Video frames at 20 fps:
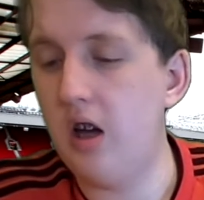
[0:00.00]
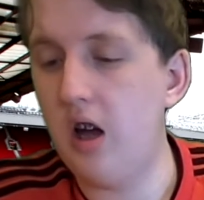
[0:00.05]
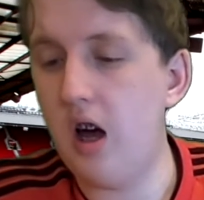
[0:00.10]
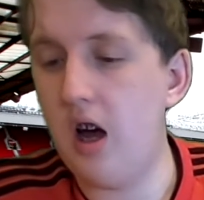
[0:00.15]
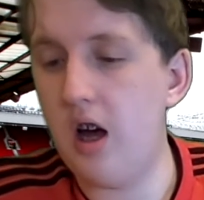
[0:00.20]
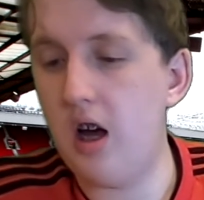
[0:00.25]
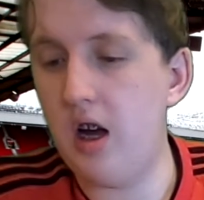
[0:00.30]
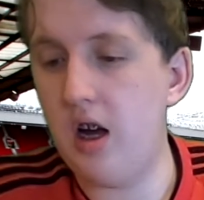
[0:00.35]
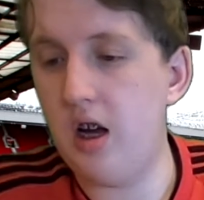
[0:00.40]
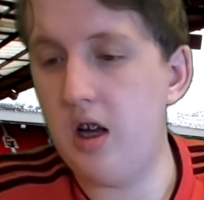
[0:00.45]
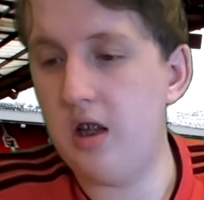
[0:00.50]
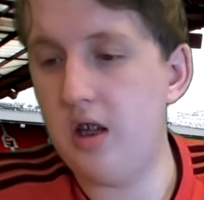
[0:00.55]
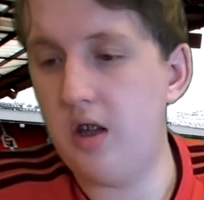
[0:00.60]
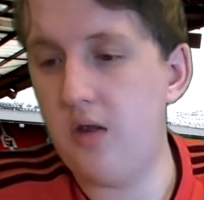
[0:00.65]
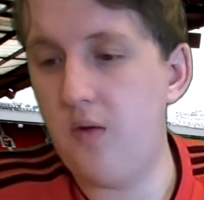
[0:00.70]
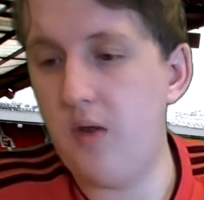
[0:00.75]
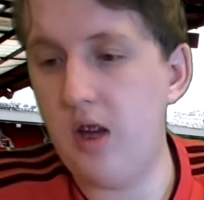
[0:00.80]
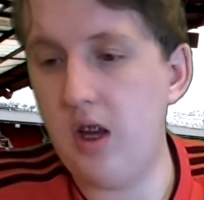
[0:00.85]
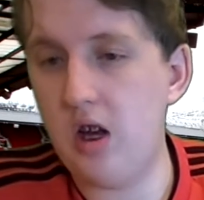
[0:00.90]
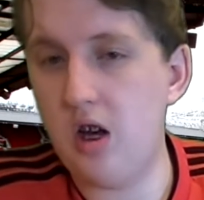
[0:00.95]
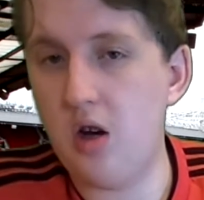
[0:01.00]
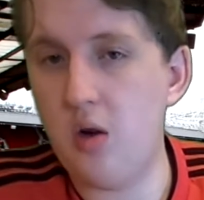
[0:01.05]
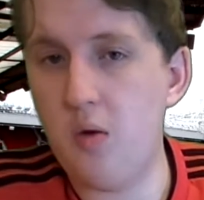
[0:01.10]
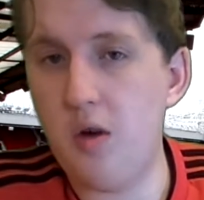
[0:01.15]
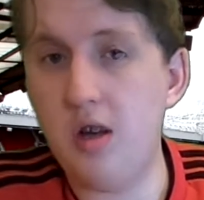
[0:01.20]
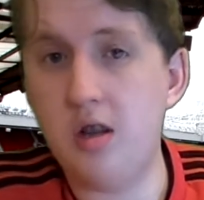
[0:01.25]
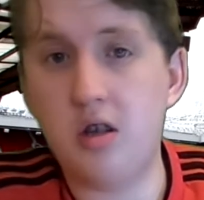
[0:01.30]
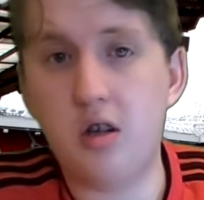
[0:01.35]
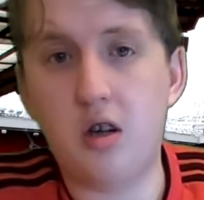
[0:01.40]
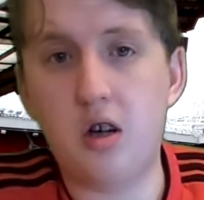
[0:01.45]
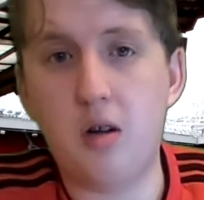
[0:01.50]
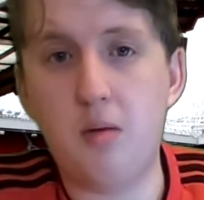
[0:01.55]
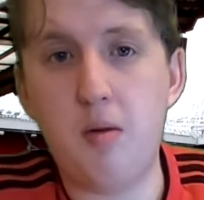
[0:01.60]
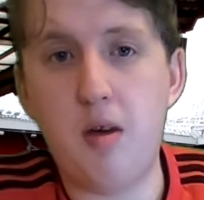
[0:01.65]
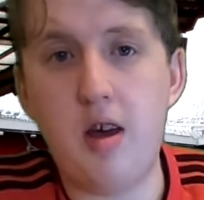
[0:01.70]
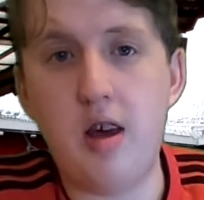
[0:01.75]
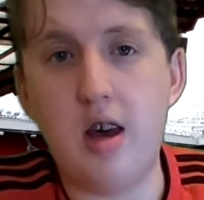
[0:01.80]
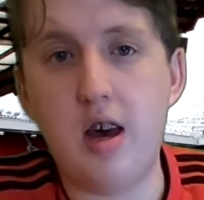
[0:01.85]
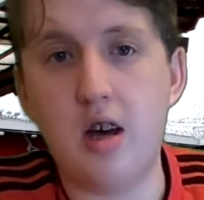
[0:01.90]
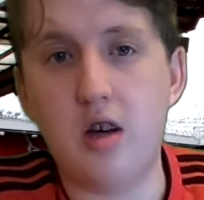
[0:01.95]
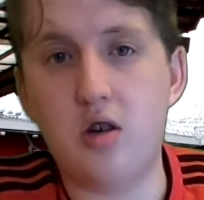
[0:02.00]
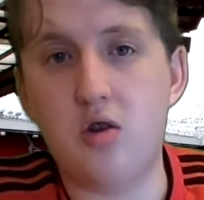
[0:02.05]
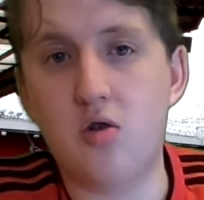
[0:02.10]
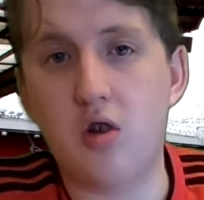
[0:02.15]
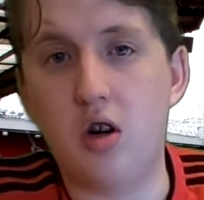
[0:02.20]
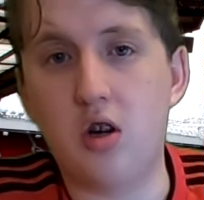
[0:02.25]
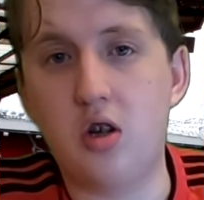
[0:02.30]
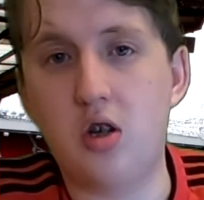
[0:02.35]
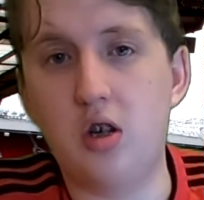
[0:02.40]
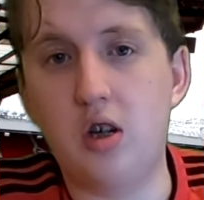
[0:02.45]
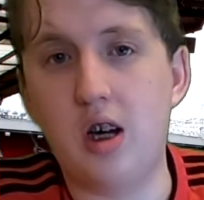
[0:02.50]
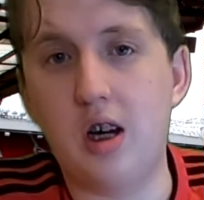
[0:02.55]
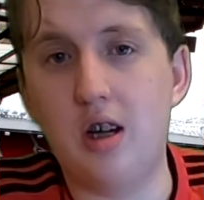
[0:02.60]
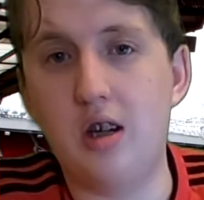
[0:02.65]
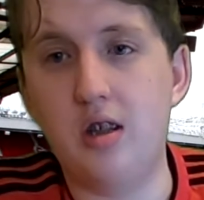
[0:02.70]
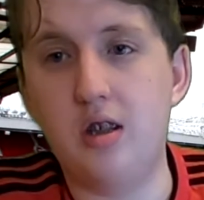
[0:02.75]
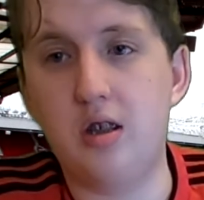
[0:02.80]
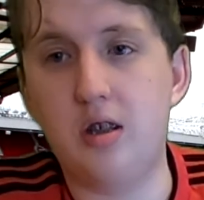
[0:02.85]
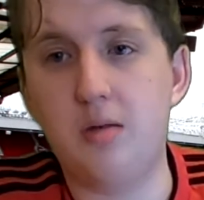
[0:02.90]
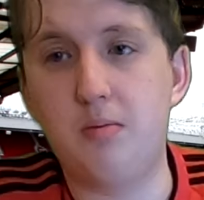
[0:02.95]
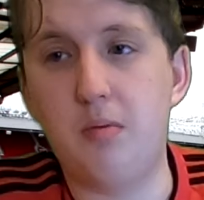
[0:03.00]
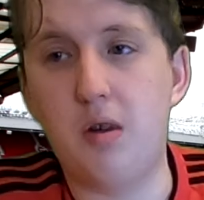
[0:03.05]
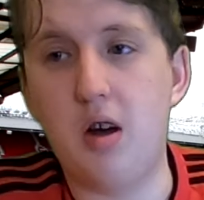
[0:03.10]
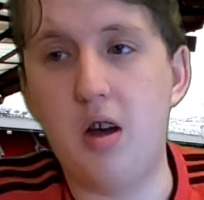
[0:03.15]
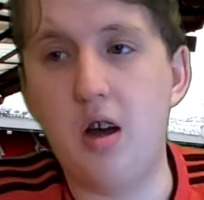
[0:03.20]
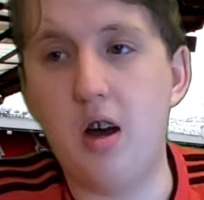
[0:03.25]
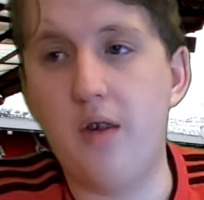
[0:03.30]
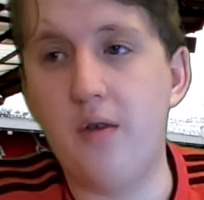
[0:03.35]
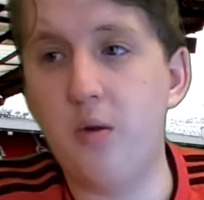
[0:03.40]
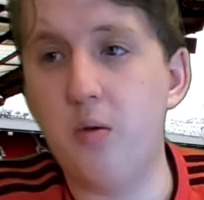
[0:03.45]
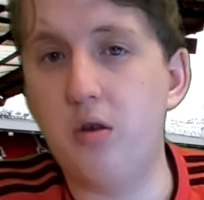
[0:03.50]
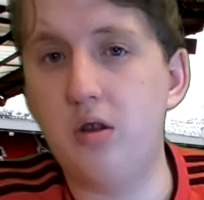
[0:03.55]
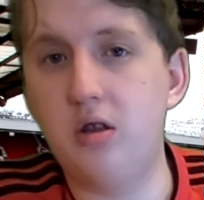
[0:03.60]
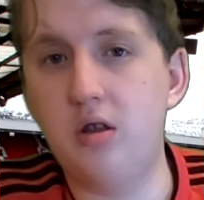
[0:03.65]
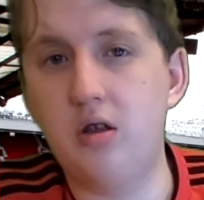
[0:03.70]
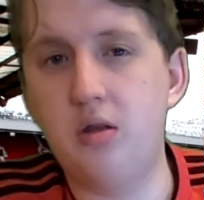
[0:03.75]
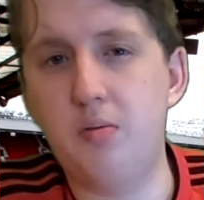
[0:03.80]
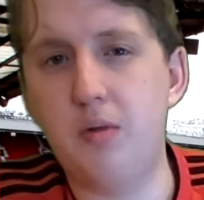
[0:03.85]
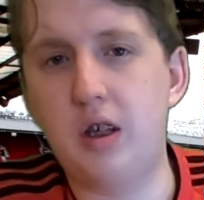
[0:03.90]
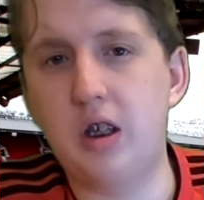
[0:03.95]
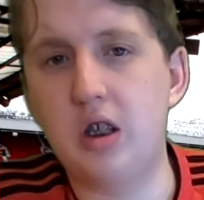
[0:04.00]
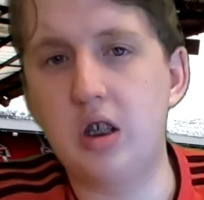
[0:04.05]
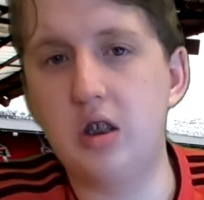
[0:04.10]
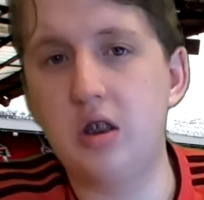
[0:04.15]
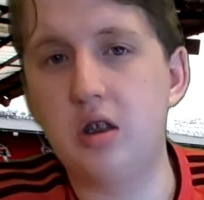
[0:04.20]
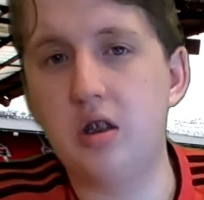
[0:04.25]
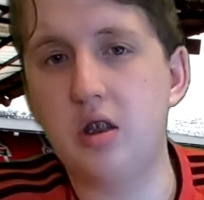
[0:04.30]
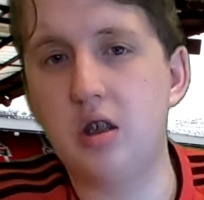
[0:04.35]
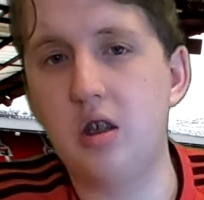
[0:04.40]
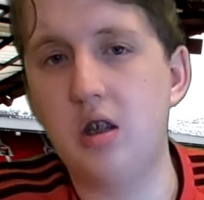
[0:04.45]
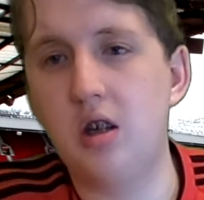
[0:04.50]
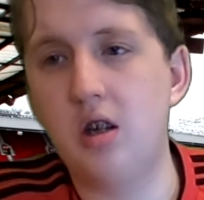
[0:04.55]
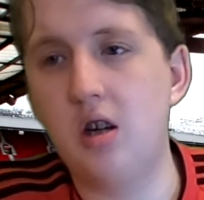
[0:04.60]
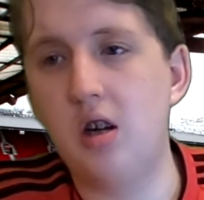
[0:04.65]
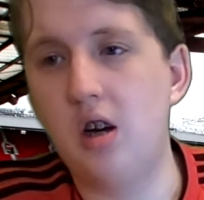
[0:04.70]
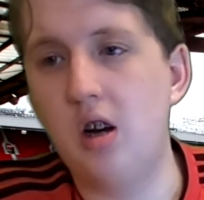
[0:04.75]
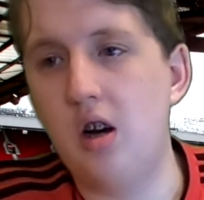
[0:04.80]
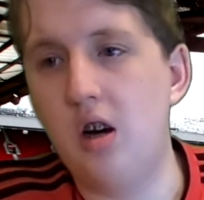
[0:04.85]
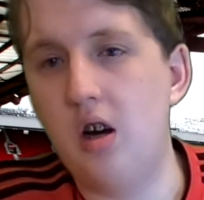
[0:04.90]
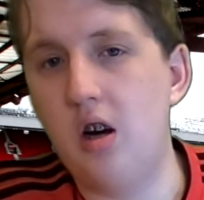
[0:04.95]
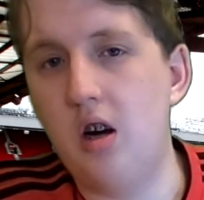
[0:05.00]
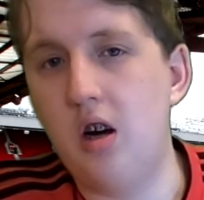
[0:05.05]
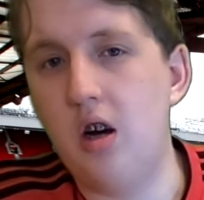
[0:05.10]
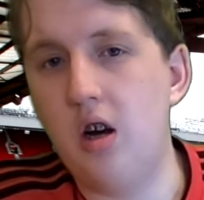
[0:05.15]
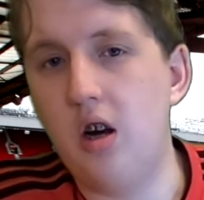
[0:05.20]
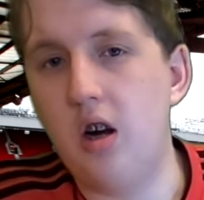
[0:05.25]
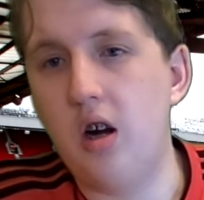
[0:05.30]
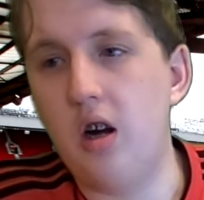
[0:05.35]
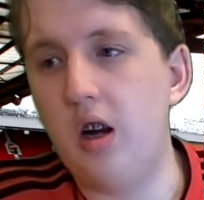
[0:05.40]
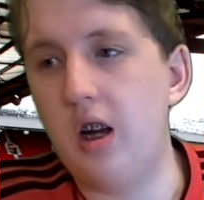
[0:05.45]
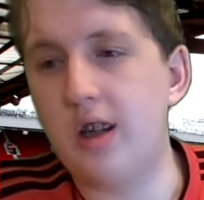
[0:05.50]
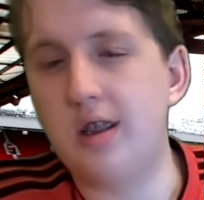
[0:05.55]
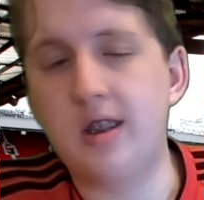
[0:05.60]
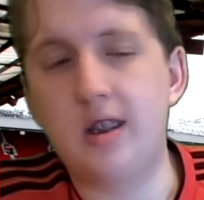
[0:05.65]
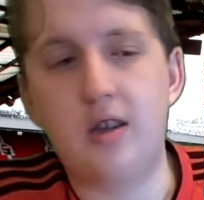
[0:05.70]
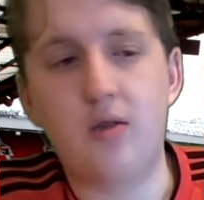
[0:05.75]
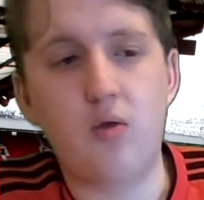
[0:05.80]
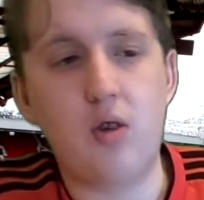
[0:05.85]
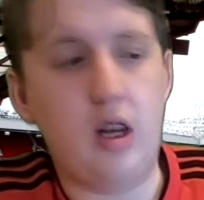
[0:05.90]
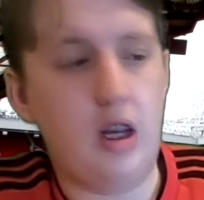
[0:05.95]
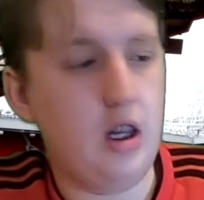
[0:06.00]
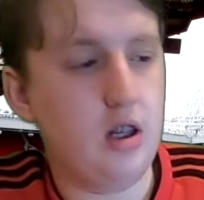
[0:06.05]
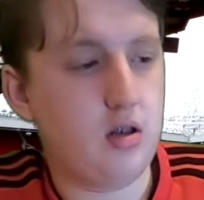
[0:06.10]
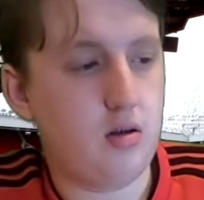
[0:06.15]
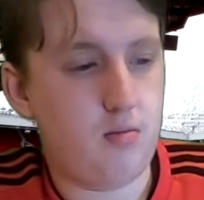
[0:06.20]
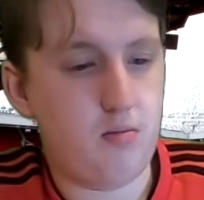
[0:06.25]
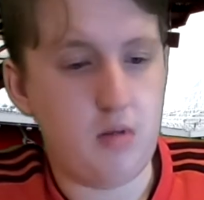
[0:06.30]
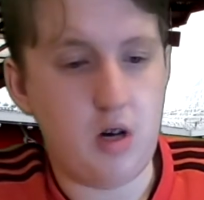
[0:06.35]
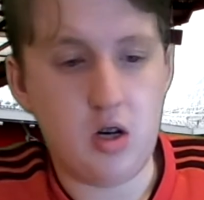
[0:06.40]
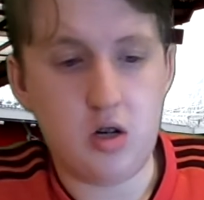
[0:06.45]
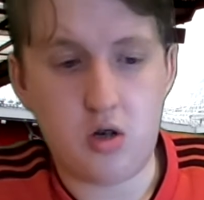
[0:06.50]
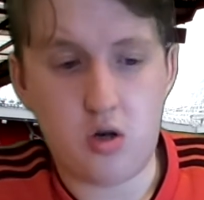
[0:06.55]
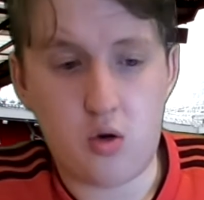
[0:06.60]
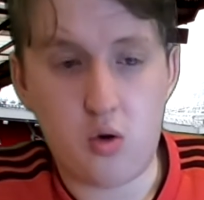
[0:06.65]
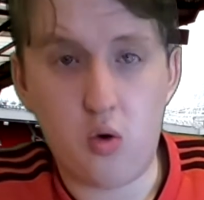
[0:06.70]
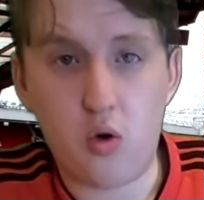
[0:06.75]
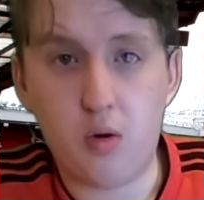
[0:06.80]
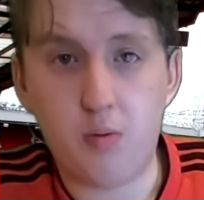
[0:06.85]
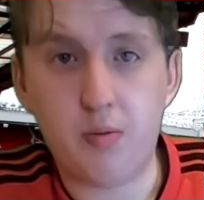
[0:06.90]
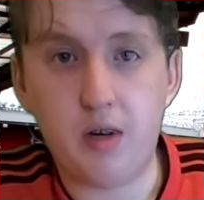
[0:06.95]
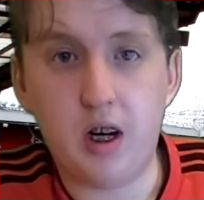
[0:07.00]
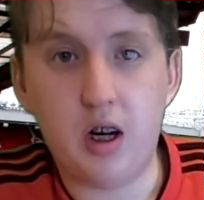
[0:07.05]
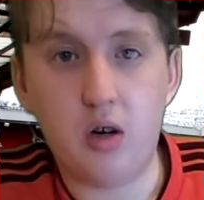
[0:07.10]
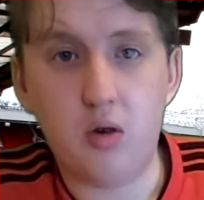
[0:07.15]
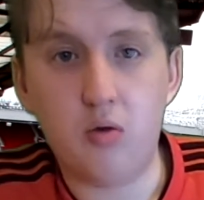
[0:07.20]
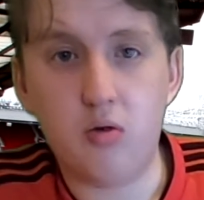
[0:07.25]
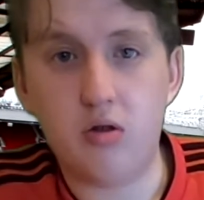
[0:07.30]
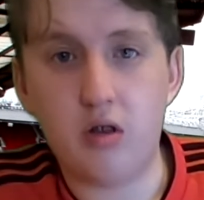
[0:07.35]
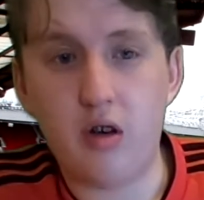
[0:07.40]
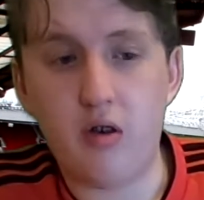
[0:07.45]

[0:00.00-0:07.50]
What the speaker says: This video isn't going to be as structured as my other ones, because like I said, there really isn't much to talk about.